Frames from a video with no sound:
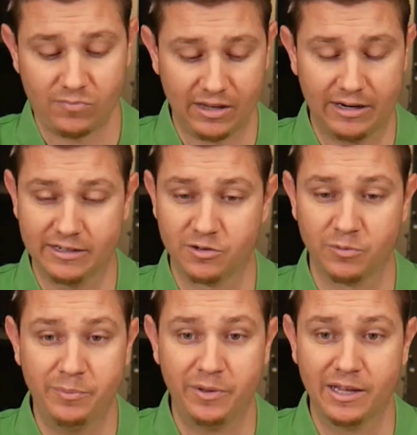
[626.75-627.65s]
because the
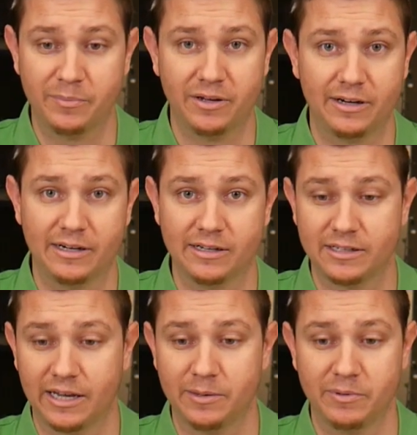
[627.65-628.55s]
replayability in this
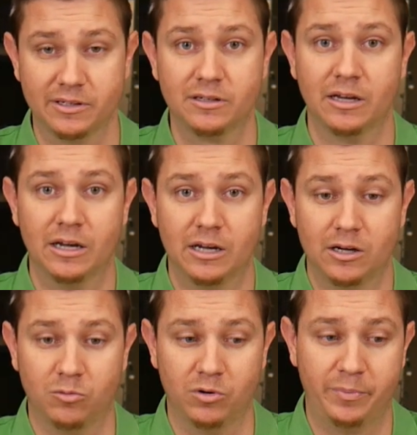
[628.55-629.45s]
game
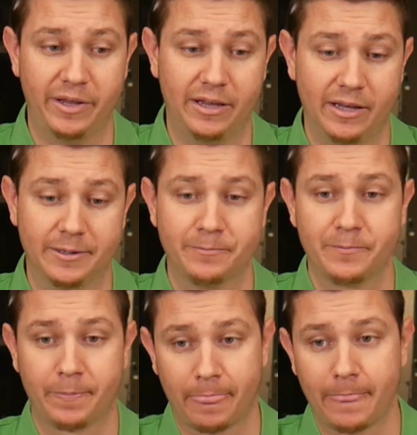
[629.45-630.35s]
would be
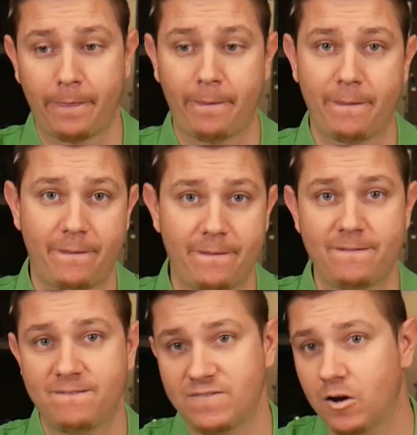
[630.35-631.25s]

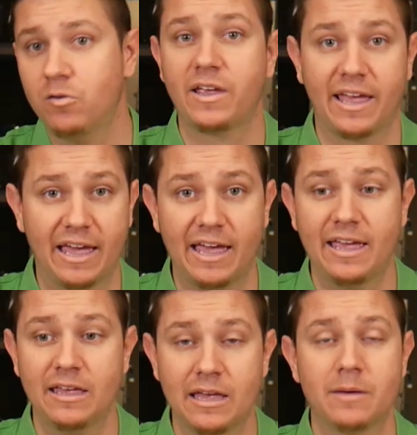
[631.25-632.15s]

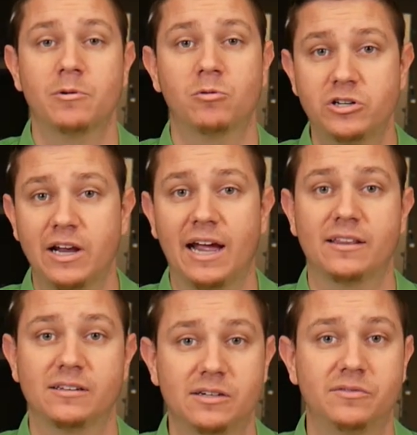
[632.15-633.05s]
okay, but once you add
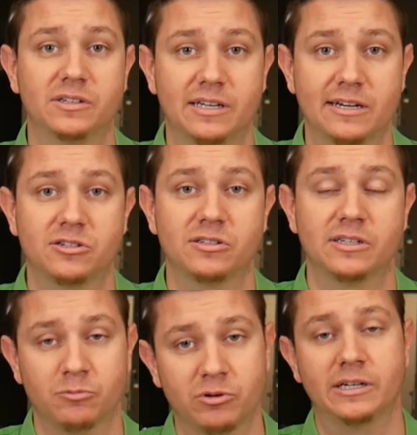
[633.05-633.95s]
the civilizations,
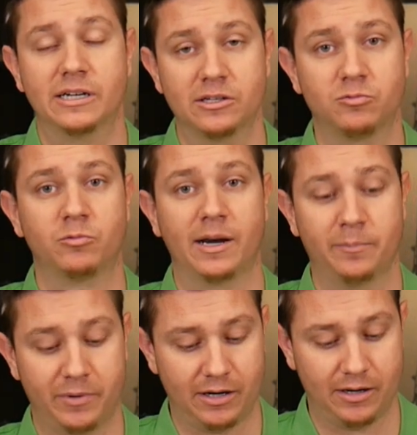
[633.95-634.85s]
it really does
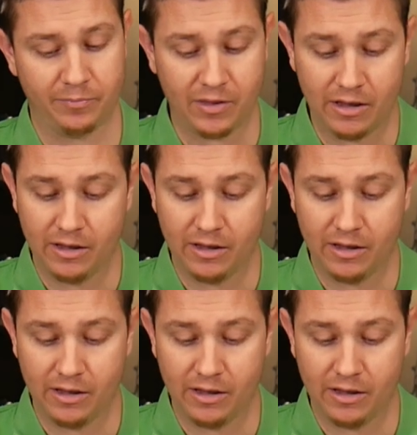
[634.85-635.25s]
ramp it up.